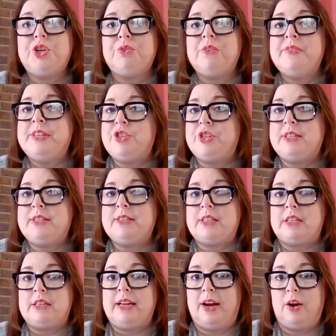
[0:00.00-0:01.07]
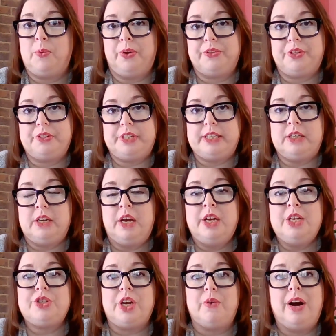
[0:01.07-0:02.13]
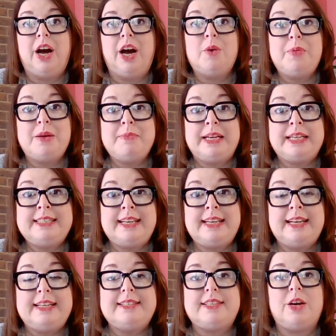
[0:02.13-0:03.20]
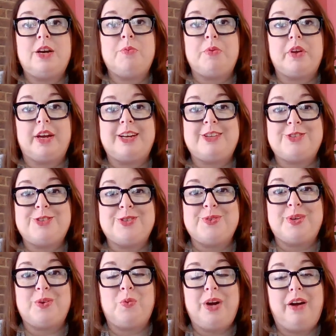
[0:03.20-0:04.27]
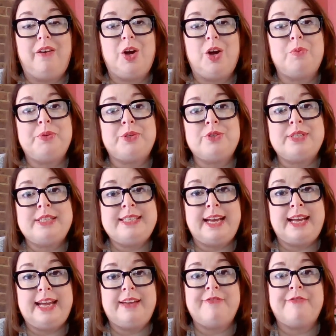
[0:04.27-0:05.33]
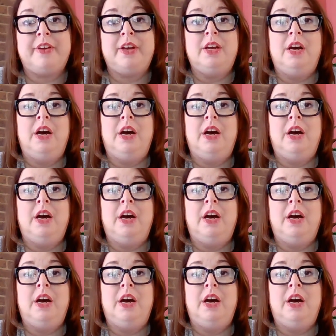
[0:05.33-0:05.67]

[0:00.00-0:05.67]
your revisions and how well you did. So I hope that makes sense. I hope you guys are doing well. I hope you're safe.